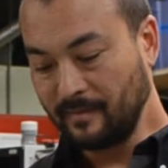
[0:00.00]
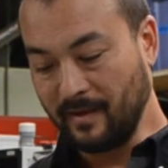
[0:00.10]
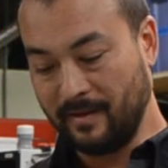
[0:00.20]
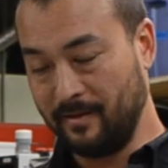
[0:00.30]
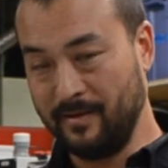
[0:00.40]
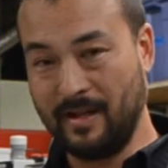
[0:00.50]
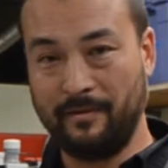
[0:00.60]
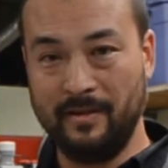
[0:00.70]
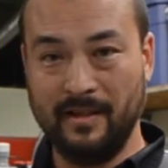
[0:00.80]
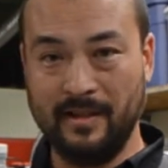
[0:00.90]
So you
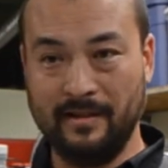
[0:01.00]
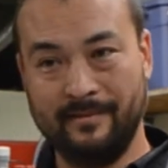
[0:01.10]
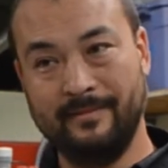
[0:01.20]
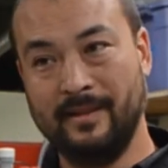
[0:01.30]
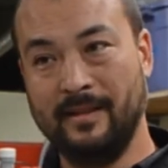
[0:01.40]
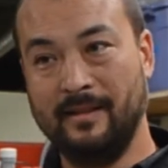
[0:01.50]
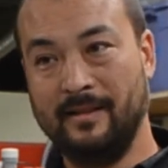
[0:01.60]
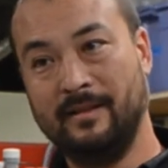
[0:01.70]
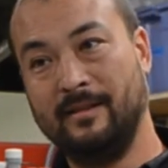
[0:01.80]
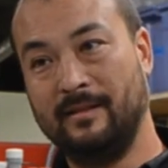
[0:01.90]
definitely,
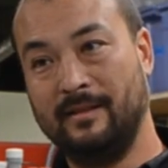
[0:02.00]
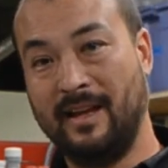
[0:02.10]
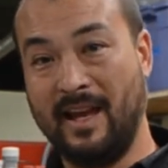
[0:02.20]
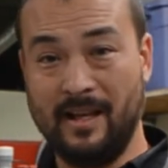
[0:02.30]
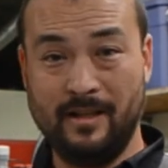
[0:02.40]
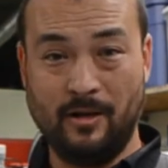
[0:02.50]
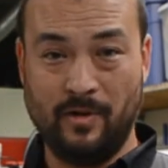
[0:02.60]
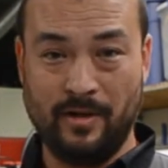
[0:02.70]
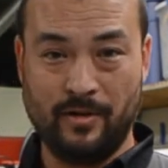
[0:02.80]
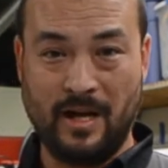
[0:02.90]
A, don't
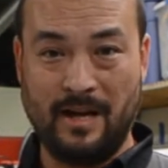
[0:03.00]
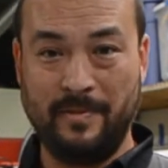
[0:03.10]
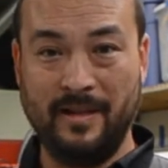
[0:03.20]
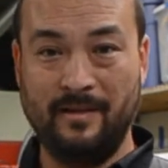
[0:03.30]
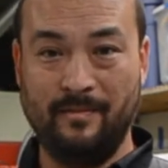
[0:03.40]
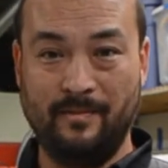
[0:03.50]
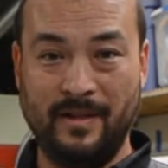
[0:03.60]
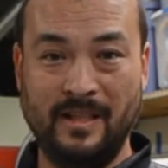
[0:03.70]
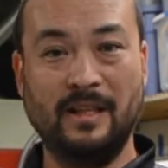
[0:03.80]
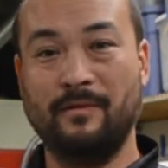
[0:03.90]
want to drop it.
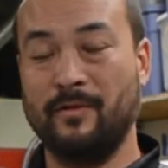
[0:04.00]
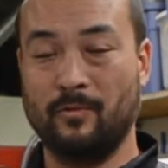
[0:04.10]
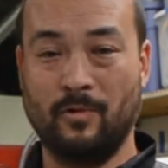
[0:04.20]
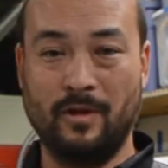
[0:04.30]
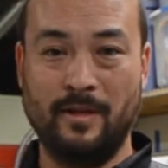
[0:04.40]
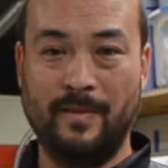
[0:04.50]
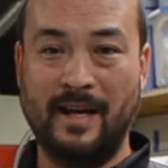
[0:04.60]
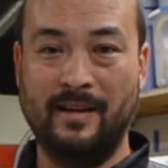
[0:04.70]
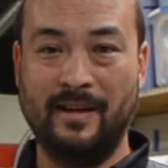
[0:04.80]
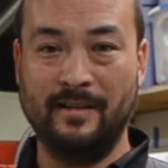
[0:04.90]
B, if you're worried
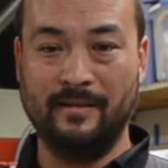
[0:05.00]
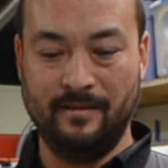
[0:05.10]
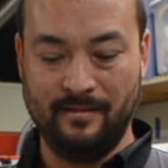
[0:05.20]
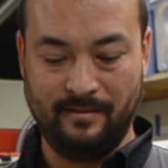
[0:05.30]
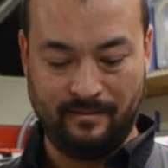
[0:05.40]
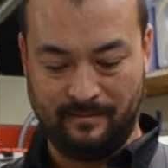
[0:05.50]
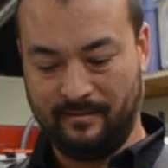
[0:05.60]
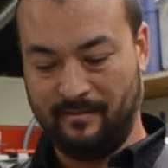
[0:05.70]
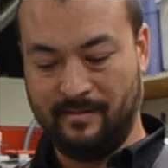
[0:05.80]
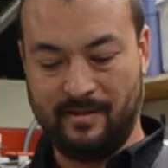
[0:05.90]
about it,
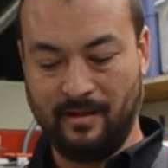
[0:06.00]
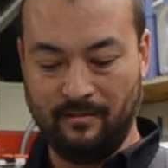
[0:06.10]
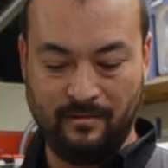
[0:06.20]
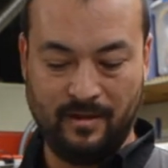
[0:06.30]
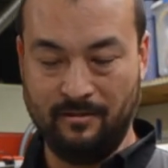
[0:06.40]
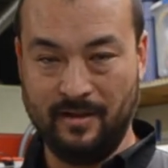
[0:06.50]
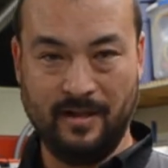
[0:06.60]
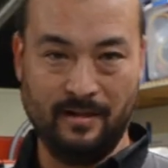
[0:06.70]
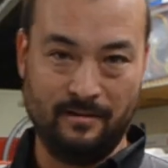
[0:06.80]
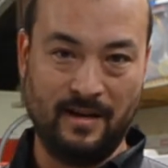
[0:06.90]
don't do it
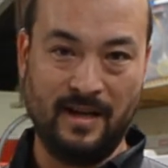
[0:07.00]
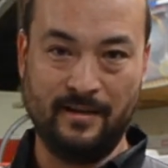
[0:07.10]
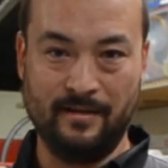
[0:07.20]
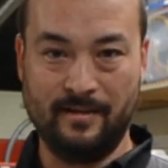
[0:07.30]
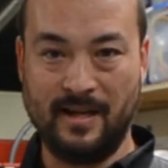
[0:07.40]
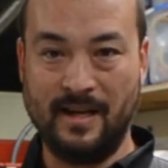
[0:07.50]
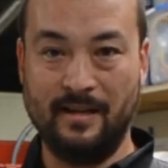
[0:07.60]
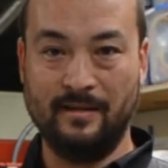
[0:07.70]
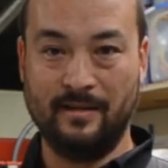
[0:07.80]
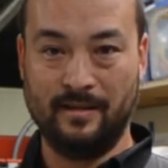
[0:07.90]
near granite or
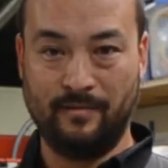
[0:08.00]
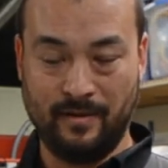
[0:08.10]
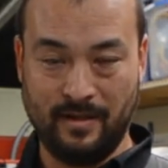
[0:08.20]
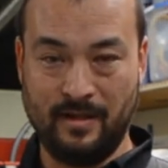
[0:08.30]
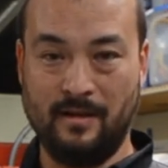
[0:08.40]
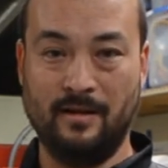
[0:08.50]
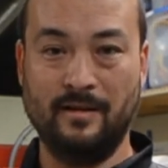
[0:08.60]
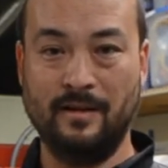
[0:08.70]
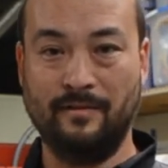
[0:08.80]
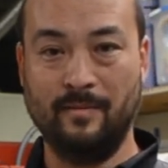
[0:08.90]
tile, because if you get a hard
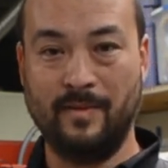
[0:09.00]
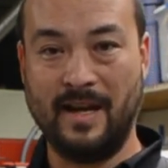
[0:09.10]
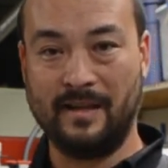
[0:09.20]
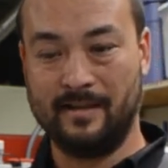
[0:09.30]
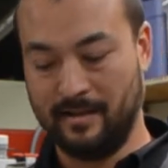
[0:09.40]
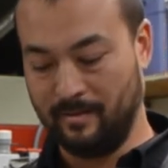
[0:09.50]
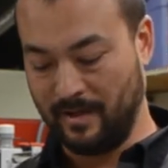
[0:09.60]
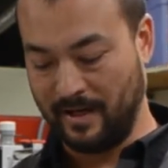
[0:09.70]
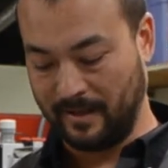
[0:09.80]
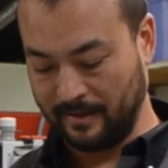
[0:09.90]
enough impact, it'll
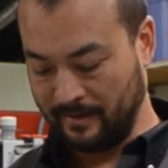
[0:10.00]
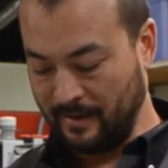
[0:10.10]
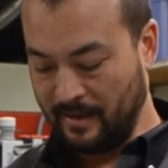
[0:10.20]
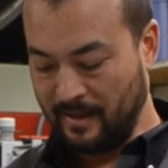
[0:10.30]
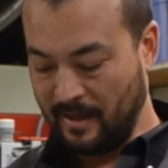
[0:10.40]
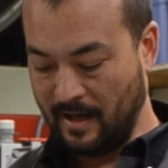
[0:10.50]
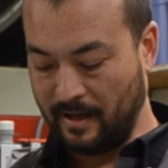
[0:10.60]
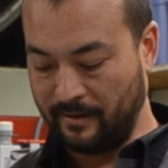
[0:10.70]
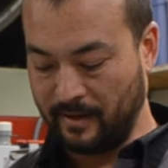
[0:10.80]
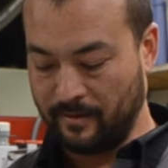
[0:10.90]
break.
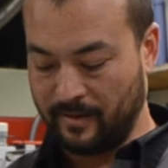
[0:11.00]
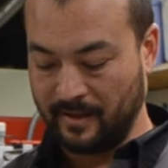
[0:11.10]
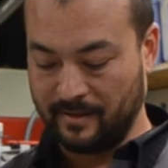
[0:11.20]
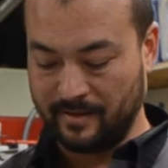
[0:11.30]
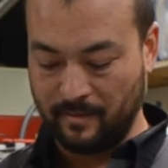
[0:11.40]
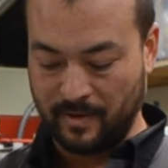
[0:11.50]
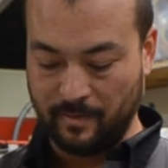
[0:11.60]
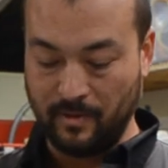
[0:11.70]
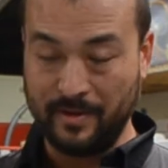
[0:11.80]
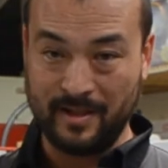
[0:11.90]
The other thing is, some people,
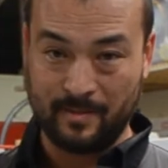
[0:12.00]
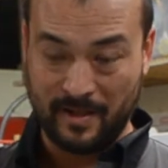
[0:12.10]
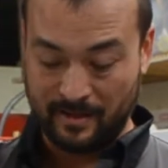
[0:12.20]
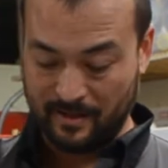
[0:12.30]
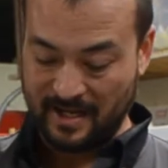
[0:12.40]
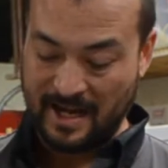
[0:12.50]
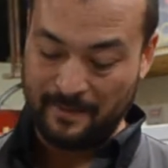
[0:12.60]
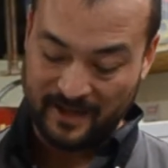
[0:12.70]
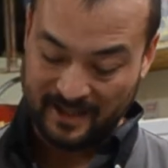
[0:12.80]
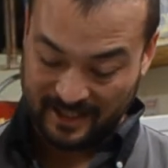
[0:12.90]
when they spin their top,
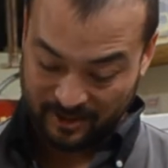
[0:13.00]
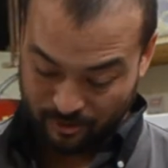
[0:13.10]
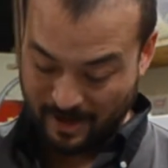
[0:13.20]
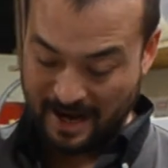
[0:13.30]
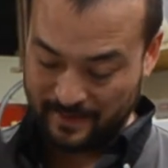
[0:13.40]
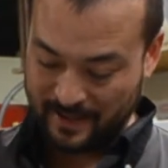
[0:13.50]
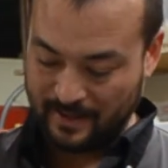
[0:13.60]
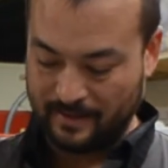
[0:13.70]
they like drop it.